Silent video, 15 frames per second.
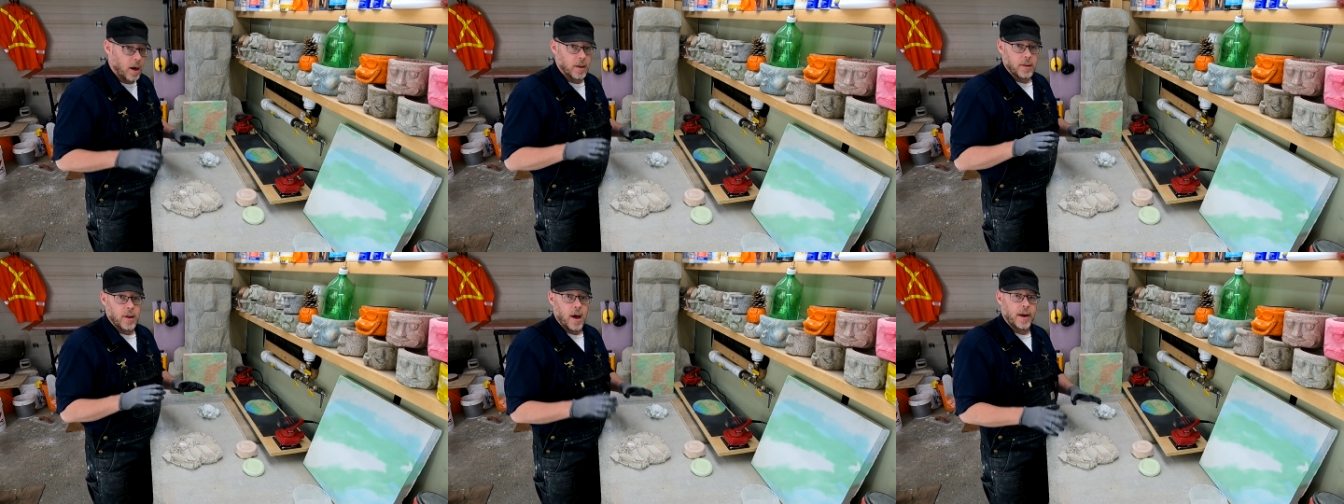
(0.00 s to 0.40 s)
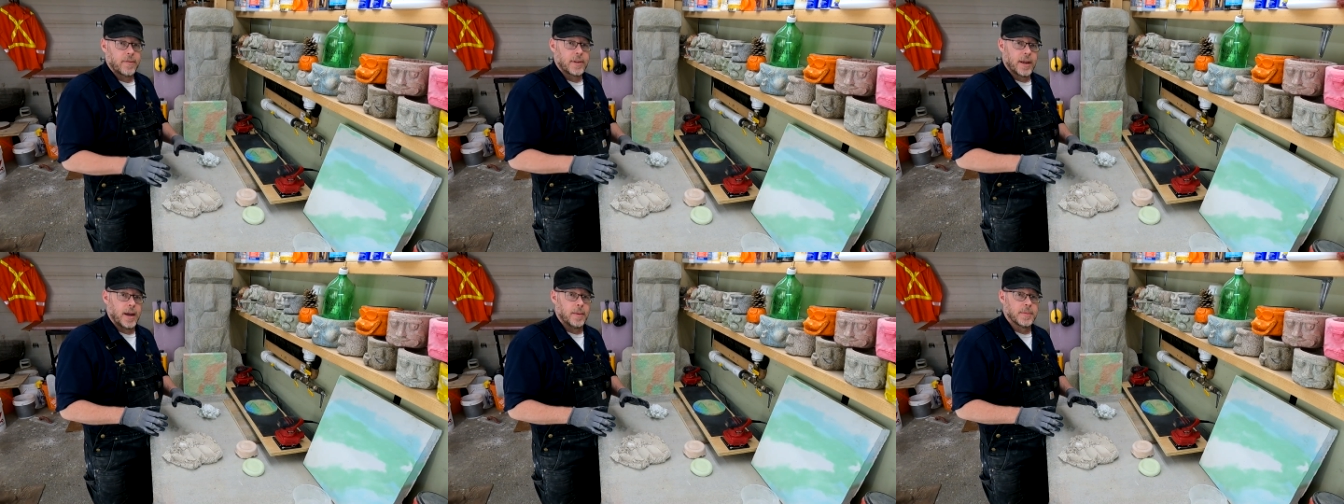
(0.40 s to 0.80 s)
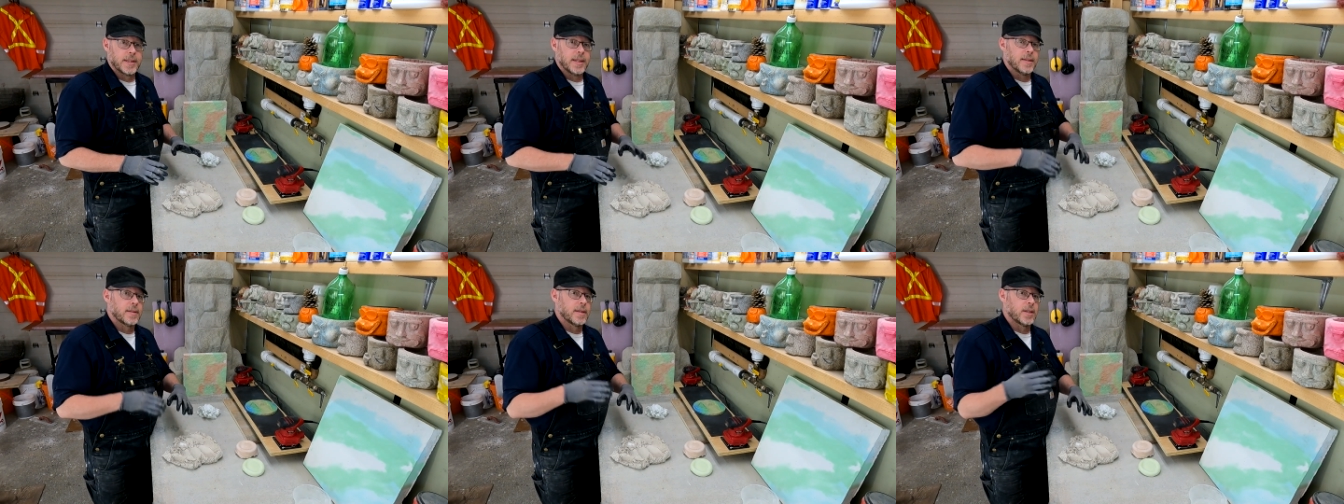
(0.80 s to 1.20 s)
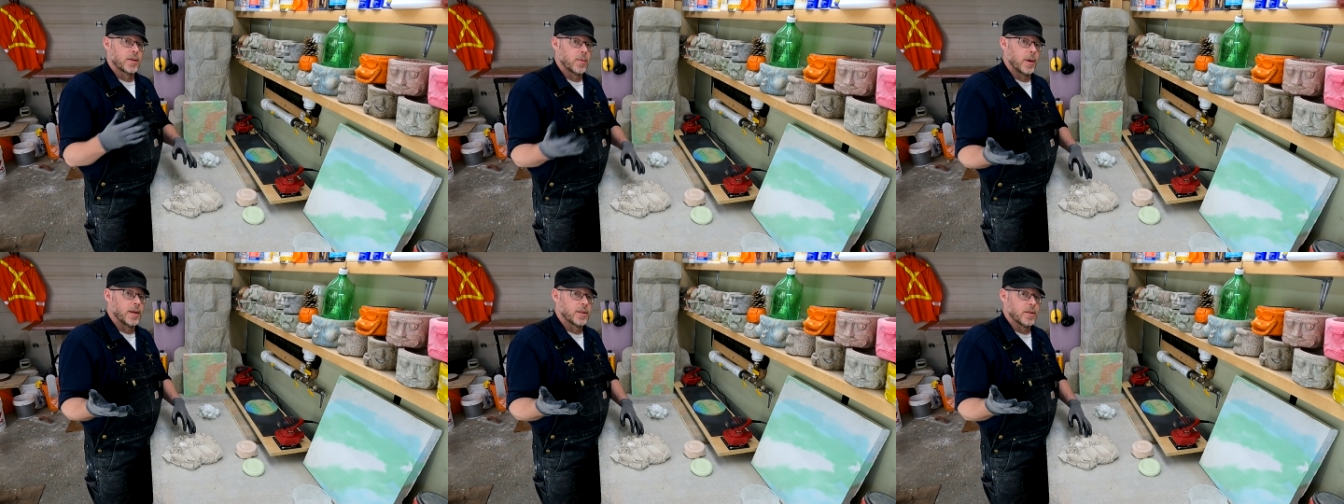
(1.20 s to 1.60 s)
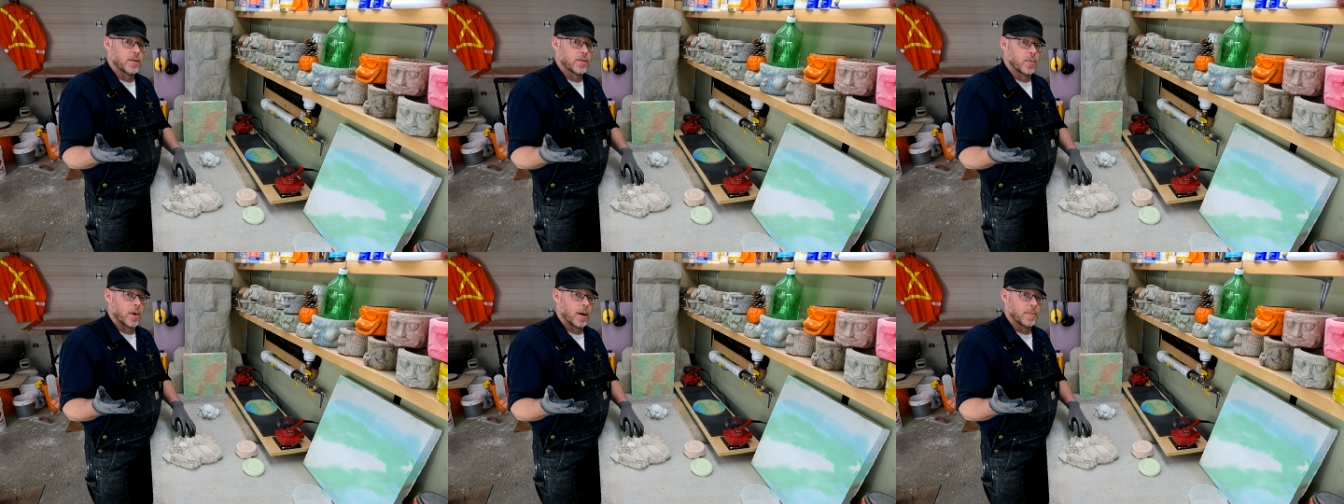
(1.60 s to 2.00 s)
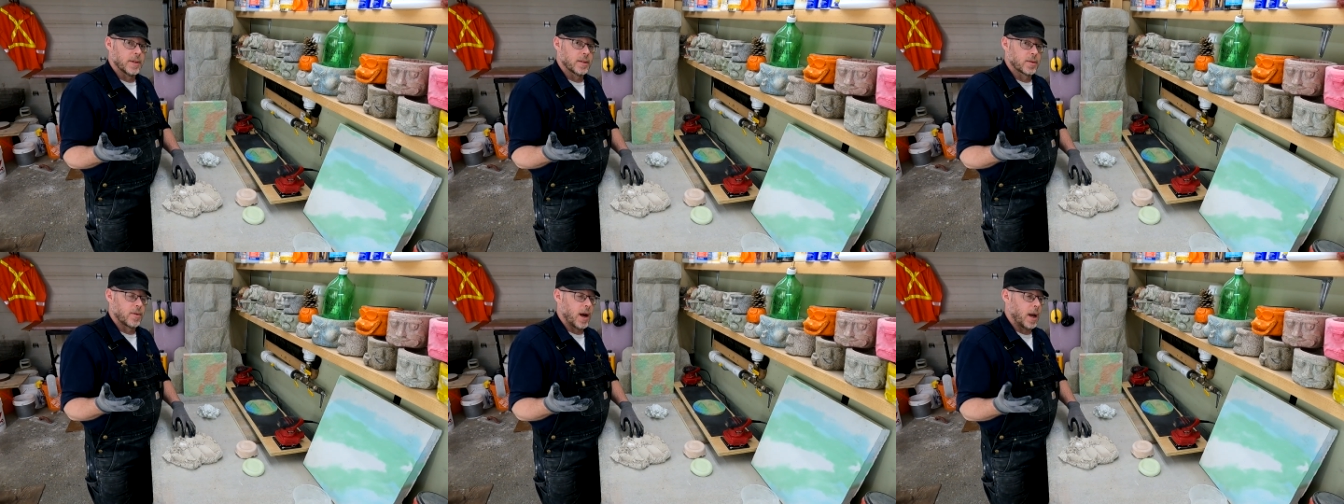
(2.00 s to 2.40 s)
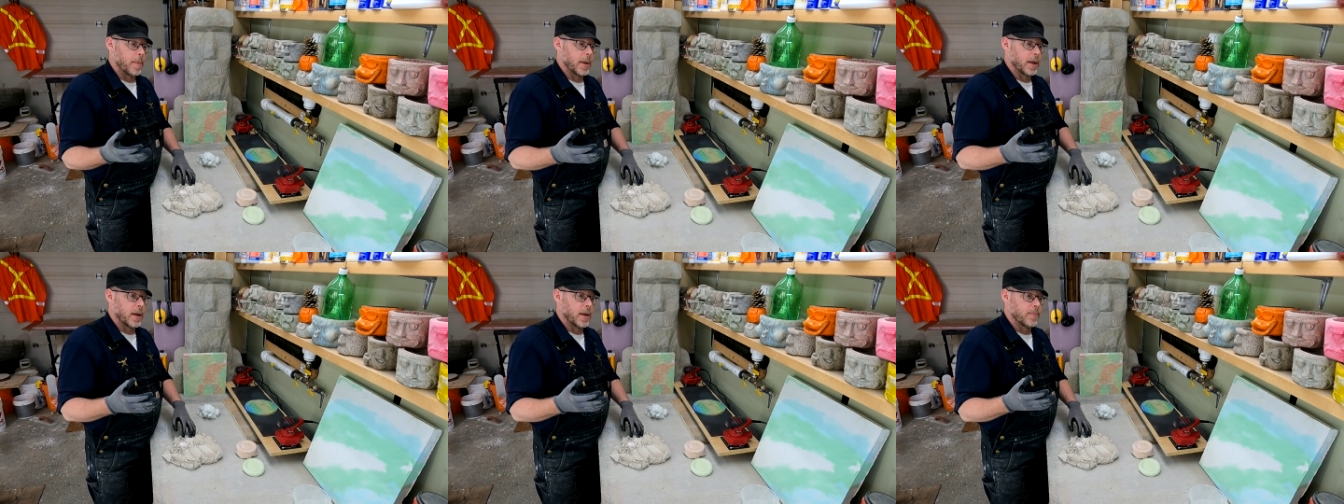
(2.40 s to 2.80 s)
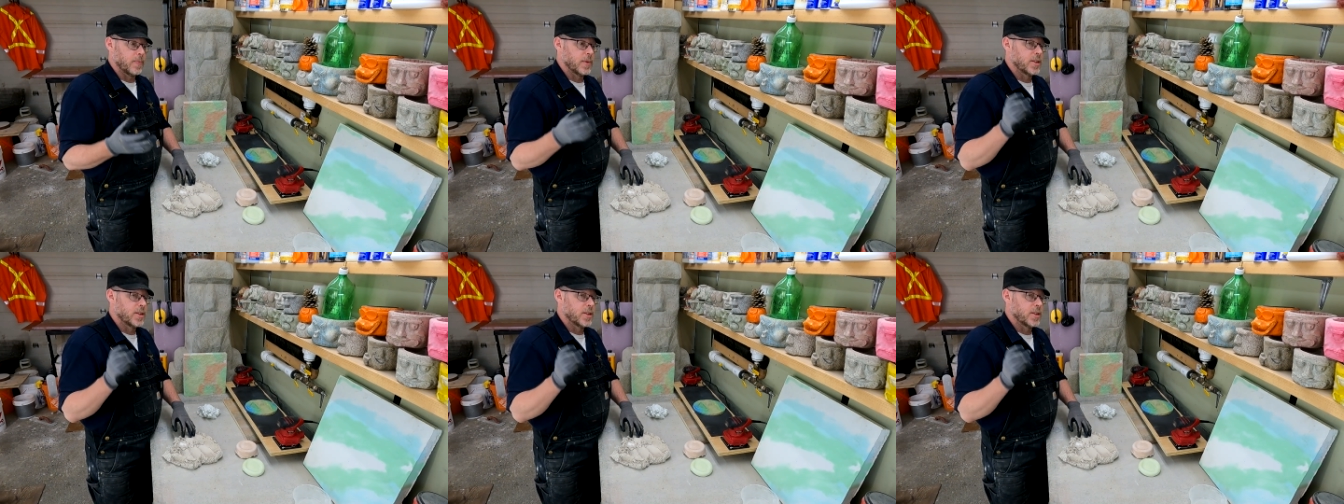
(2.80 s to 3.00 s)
a lot of times these situations where I'm describing a